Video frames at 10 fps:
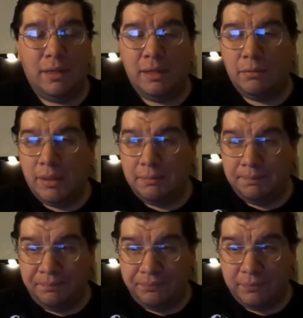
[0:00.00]
well, anyway,
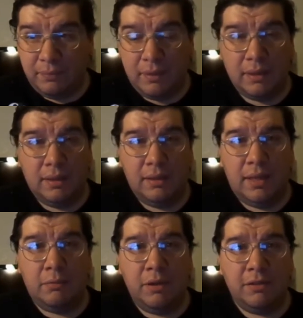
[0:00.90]

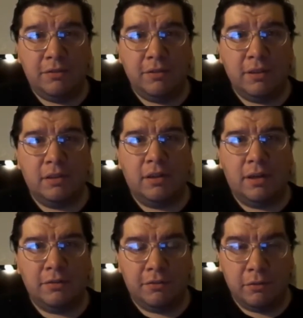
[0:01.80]
they went to the
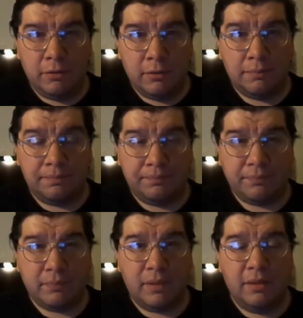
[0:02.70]
concert
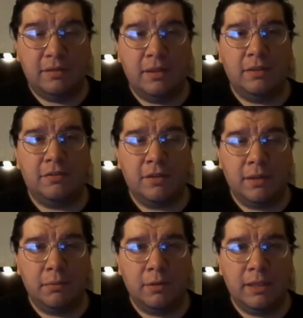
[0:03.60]
because they
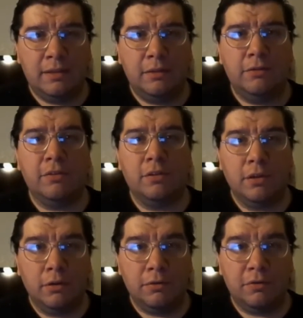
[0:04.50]
discovered that there's a
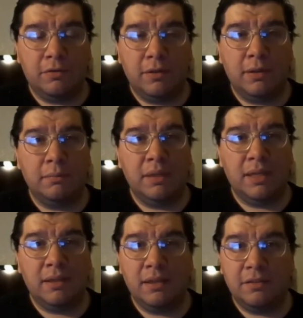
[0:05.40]
ghost uh,
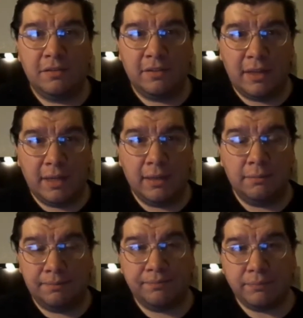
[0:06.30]
hidden
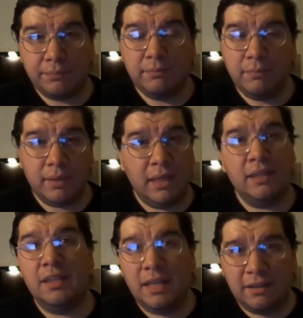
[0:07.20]
inside.
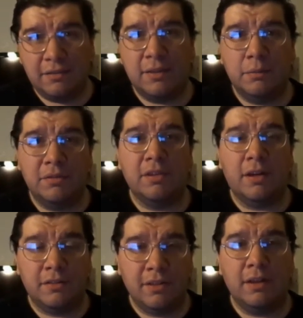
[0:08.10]
And yes, it was an
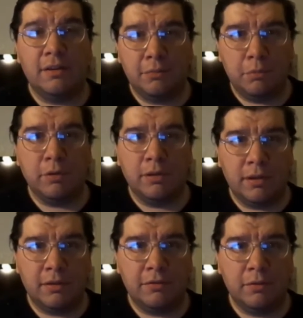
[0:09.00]
Ozzy Osbourne
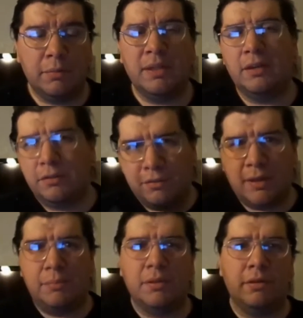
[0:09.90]
concert, but they'd
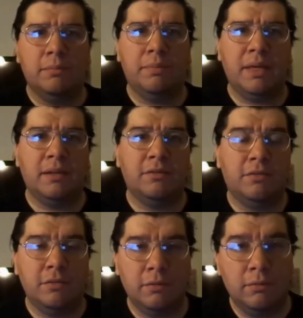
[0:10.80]
also have another
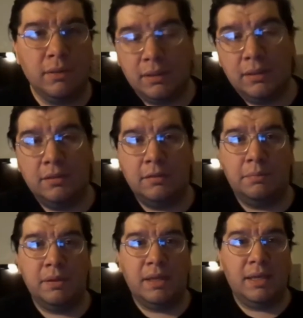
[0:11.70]
band too
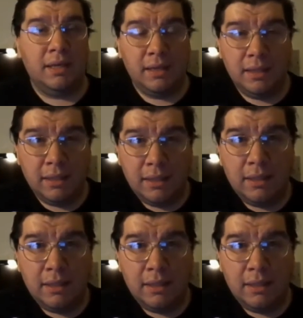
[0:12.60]
to play.